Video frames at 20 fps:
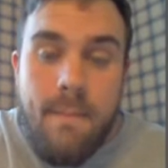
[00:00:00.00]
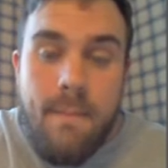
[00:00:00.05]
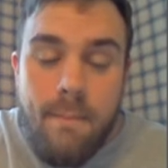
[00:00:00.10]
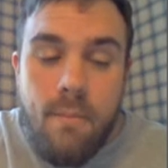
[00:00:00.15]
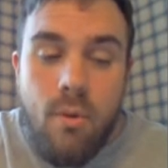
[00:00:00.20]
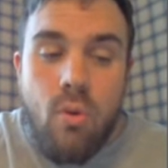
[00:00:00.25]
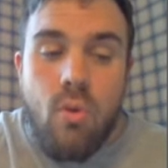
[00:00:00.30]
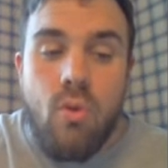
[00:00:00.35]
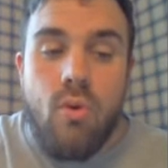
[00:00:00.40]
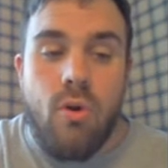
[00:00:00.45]

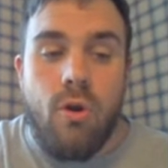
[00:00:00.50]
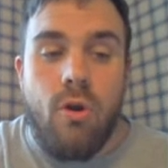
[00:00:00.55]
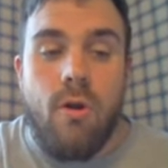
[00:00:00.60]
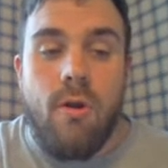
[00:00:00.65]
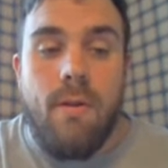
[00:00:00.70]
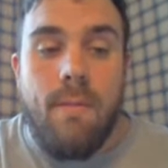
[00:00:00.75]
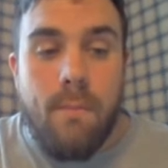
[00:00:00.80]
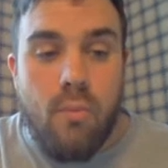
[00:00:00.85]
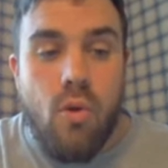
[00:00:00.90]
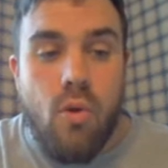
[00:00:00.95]

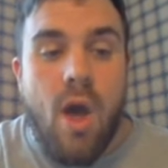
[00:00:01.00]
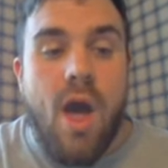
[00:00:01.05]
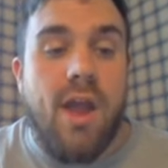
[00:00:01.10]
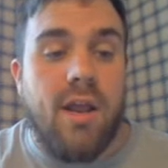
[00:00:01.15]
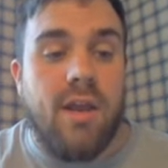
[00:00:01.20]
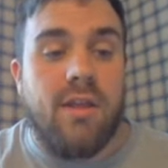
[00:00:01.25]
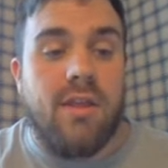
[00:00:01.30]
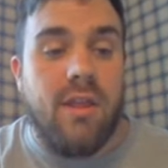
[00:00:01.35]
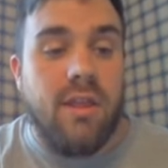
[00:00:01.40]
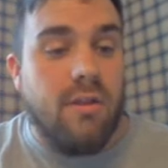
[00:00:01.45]
more
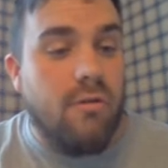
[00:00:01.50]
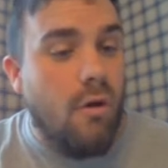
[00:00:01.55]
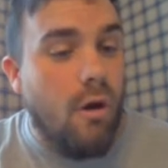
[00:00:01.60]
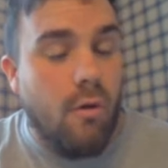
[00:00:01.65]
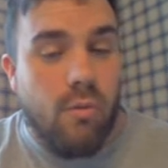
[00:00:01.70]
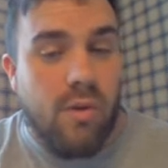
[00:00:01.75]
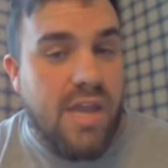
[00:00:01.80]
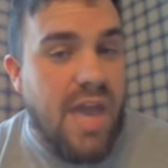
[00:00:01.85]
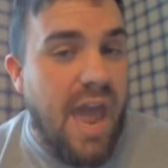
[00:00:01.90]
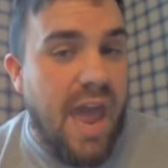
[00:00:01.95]
products than there
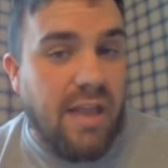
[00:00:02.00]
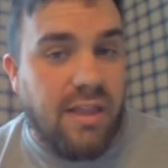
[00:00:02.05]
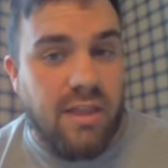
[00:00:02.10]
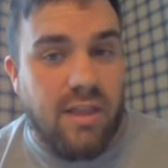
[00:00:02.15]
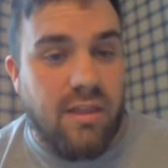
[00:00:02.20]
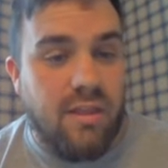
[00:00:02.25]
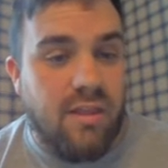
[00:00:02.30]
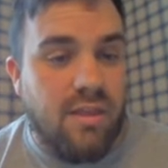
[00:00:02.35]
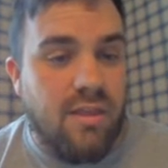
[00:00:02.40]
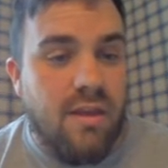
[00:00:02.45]
are
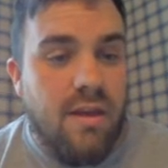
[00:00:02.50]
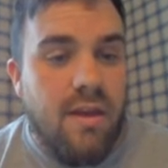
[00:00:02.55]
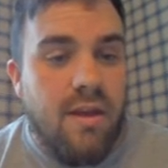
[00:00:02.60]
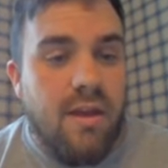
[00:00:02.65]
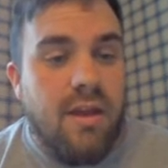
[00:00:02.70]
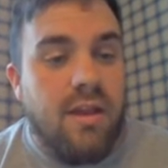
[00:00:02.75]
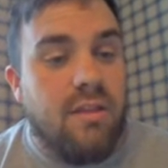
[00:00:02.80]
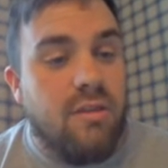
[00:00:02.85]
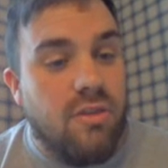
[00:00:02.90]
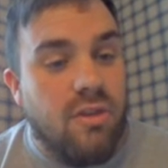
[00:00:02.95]
reactants.
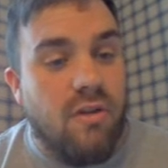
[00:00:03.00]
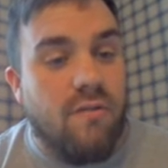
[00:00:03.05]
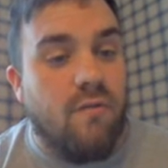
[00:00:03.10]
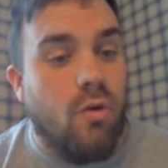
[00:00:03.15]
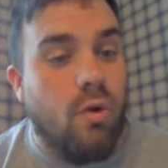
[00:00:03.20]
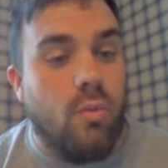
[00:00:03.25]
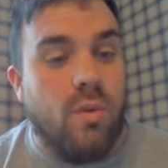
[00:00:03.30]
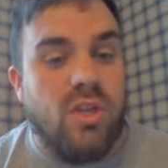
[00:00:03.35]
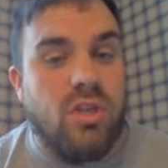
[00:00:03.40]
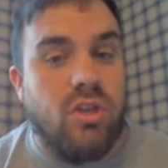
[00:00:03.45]
So
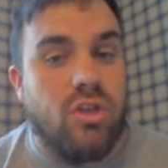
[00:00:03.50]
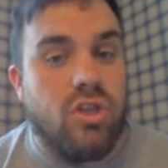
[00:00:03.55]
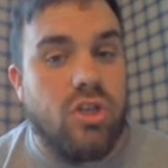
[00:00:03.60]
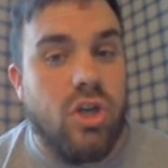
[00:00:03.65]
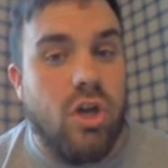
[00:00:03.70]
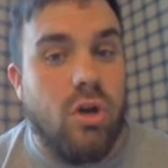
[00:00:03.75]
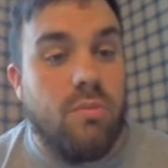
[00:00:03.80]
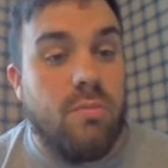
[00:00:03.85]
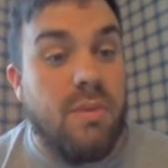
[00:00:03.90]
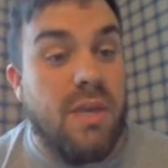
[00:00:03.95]
therefore, we just
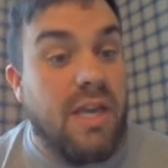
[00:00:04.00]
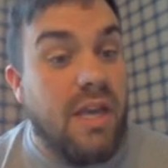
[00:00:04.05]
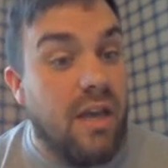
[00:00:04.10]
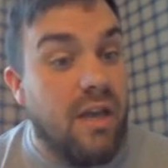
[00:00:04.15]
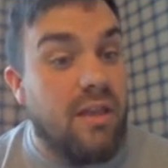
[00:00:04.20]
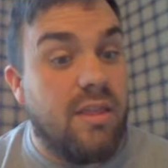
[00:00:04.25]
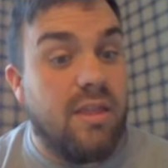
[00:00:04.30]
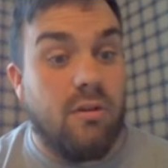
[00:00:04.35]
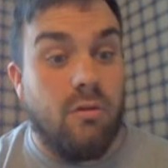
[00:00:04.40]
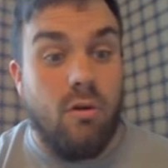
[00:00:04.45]
showed
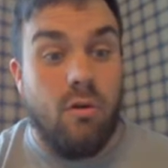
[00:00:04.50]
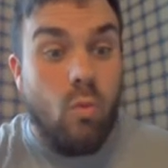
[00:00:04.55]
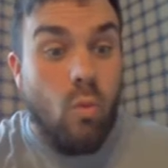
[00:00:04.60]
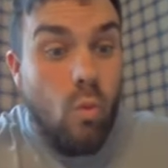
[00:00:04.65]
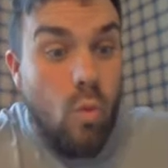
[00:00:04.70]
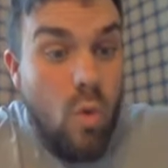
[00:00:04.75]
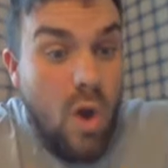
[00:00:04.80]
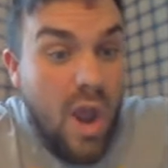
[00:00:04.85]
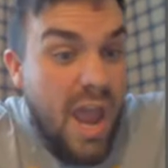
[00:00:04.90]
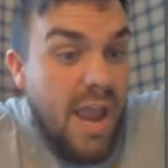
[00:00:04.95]
because there are
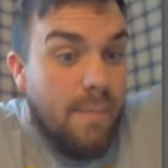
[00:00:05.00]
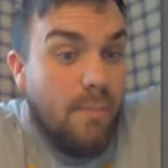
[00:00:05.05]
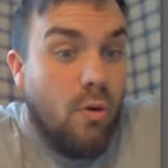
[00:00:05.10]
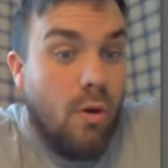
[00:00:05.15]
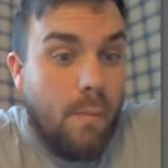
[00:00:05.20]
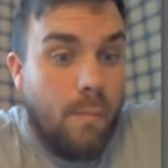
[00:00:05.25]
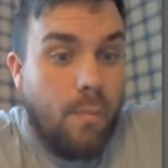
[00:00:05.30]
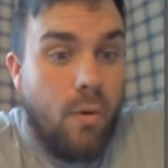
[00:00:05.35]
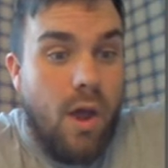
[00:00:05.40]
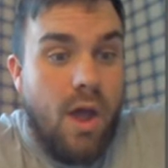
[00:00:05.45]
way
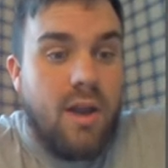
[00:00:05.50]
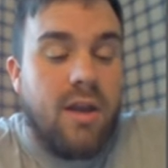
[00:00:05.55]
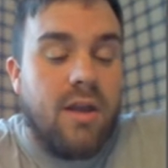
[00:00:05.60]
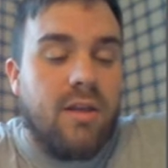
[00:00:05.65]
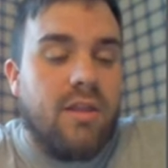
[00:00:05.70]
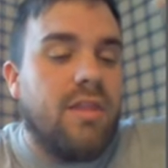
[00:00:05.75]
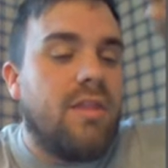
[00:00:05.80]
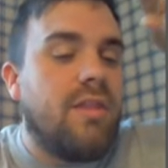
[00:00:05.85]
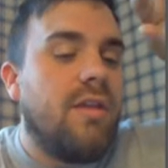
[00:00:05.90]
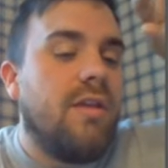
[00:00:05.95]
more
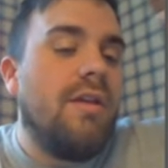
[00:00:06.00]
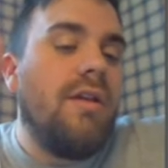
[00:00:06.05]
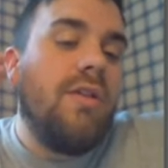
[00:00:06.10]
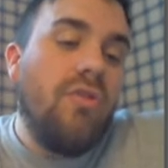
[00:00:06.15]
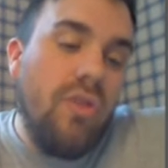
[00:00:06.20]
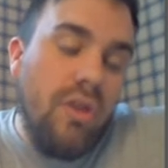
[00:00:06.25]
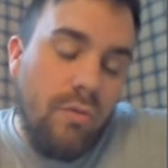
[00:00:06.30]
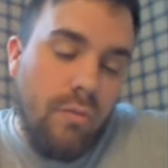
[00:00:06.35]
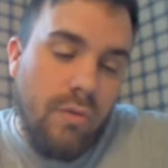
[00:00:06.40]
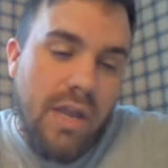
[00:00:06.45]
products
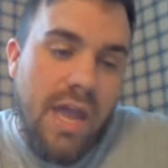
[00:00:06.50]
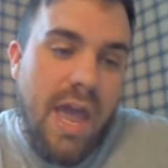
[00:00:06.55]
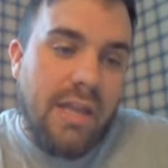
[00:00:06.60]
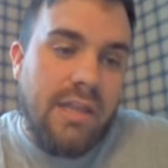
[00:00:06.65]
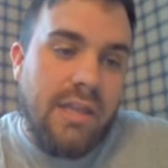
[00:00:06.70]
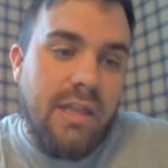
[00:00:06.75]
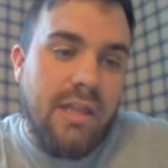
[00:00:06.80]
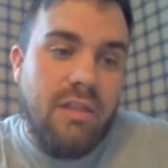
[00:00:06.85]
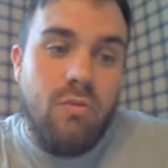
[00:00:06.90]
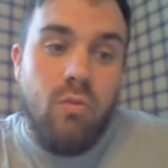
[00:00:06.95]
than
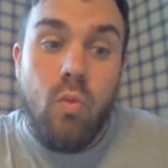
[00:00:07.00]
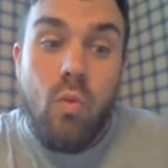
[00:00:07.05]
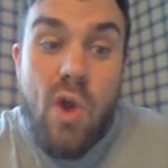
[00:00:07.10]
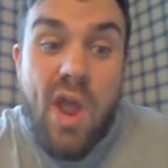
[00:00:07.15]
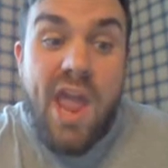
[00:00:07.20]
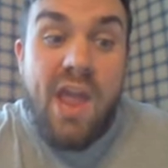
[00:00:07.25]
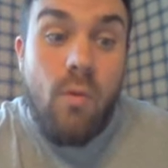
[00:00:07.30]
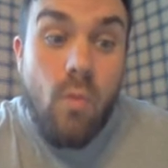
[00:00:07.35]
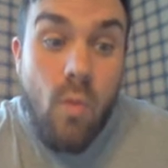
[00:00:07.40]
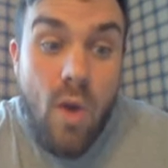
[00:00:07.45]
reactants,
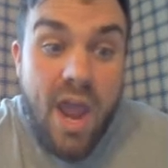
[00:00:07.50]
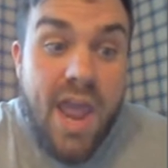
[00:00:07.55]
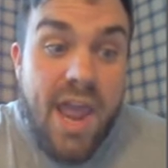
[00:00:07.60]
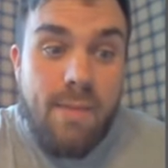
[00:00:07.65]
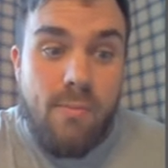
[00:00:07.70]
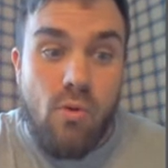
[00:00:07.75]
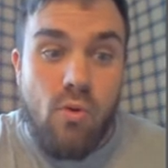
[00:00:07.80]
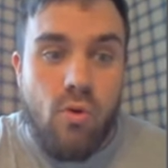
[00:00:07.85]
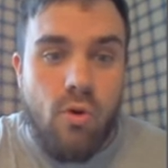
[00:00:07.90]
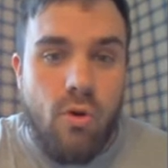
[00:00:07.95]

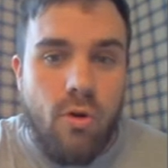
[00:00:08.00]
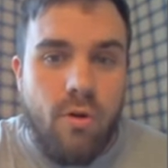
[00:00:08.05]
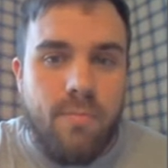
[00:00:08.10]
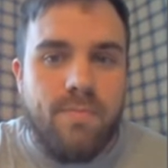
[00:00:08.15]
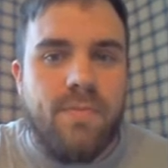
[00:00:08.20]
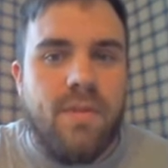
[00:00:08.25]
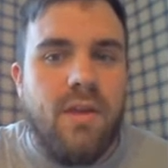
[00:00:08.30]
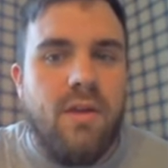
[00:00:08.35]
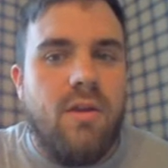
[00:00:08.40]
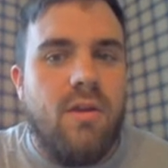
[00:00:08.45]
way more,
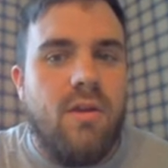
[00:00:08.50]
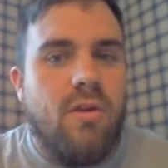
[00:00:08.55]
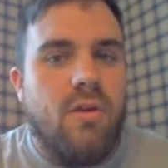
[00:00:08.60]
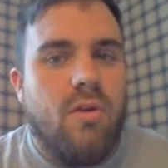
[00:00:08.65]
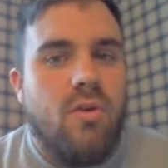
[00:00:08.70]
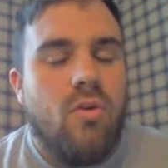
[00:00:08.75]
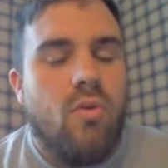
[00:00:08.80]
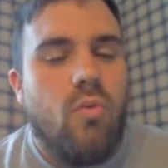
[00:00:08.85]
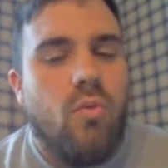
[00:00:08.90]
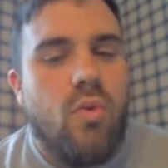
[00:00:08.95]

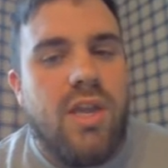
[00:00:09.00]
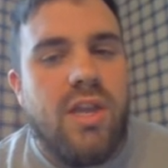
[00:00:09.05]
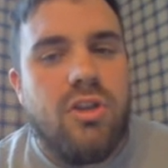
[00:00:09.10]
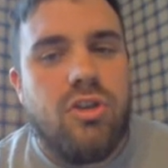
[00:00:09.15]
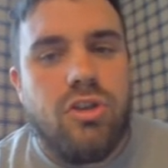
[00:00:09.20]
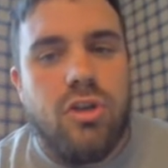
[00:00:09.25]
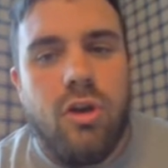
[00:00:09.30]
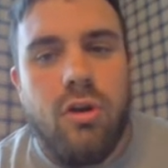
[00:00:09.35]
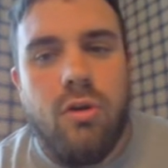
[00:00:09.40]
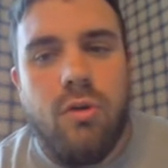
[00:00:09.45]
we
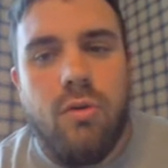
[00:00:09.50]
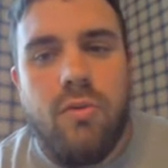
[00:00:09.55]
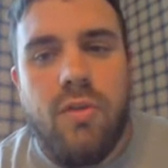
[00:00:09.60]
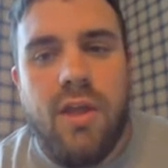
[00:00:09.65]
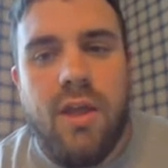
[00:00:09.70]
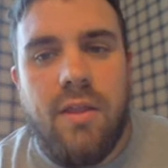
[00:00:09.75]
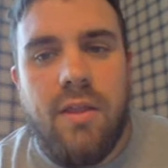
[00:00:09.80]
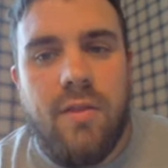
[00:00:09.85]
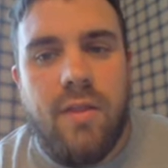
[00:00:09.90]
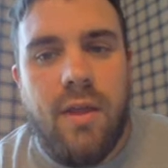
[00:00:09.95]
show
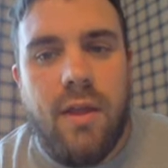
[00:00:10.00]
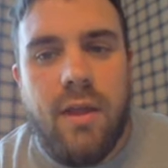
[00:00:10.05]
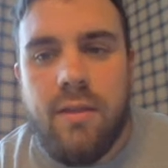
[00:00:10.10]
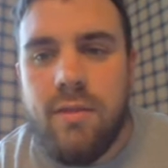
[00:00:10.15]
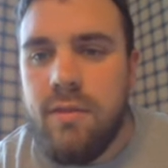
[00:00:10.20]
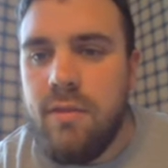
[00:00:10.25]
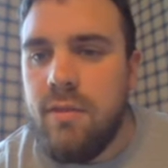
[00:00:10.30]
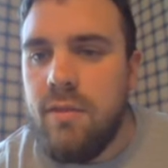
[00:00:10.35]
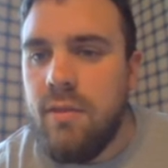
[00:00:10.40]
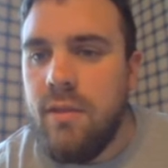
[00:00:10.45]

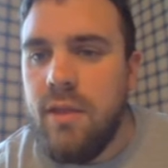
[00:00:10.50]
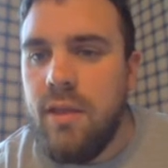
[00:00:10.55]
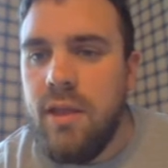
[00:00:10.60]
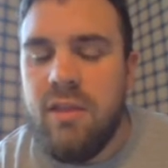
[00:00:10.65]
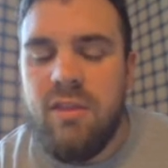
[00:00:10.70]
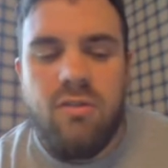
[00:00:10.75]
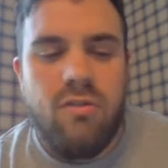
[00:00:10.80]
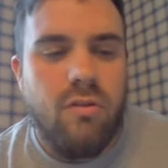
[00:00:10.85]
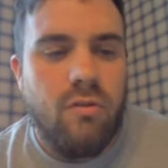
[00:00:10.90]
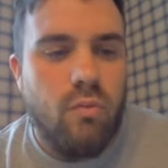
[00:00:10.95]
that
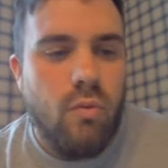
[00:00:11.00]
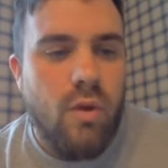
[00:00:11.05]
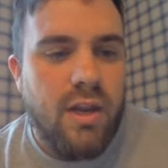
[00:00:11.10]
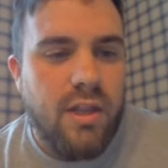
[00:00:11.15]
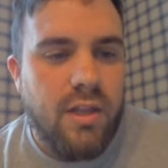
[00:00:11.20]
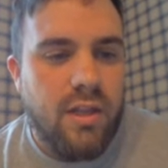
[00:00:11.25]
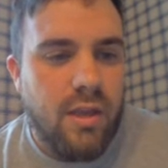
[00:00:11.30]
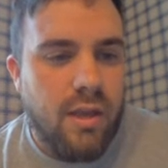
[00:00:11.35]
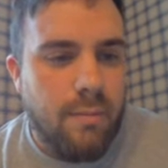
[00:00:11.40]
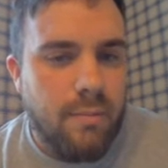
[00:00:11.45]
it's just
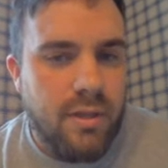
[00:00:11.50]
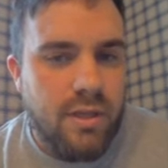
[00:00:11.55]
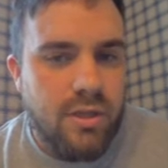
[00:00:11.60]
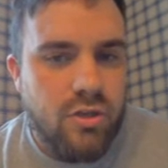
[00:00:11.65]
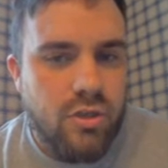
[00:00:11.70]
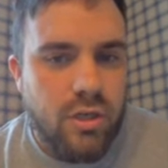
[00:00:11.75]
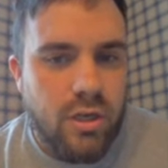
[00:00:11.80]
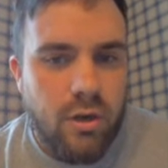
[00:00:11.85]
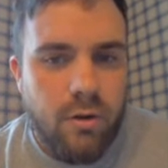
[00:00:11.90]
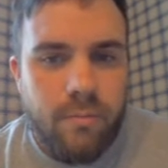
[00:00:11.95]
running to
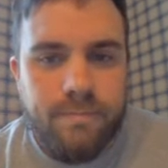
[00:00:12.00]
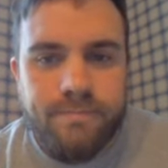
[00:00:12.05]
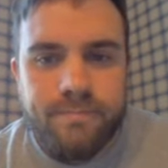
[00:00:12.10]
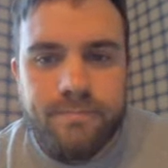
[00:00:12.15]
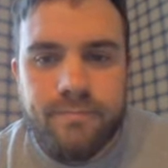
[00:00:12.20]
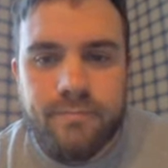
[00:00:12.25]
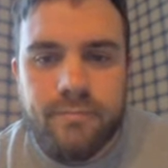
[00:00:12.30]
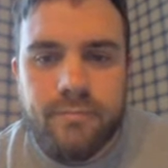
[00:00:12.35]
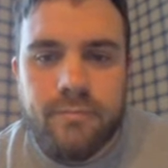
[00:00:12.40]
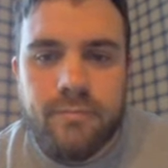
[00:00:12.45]
completion here.
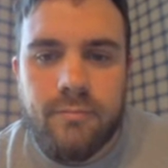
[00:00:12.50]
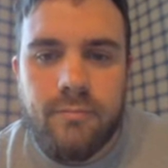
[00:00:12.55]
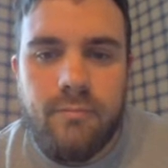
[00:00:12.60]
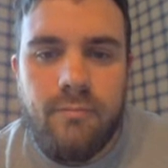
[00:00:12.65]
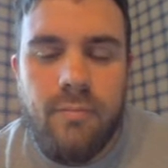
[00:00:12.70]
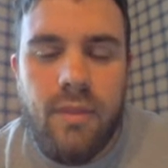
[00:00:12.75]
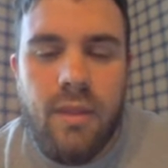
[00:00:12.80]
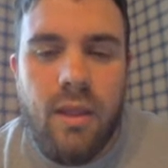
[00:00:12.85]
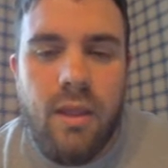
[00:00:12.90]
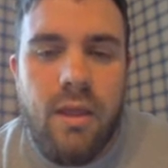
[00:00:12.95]

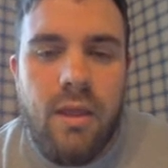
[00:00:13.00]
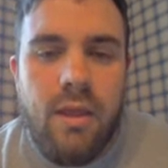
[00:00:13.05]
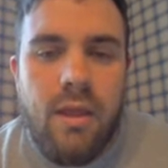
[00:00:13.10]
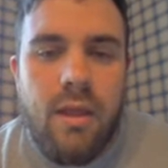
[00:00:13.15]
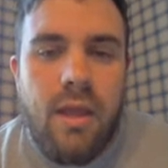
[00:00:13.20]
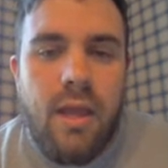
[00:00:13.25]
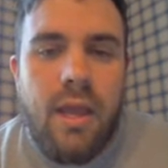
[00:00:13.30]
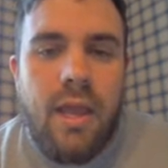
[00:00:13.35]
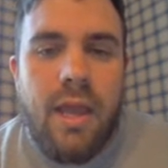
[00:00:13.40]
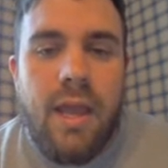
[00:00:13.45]

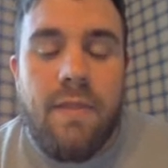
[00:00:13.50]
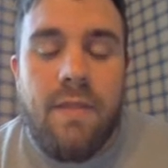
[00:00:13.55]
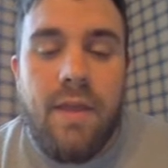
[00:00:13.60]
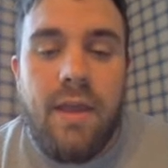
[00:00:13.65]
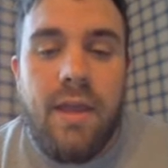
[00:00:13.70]
And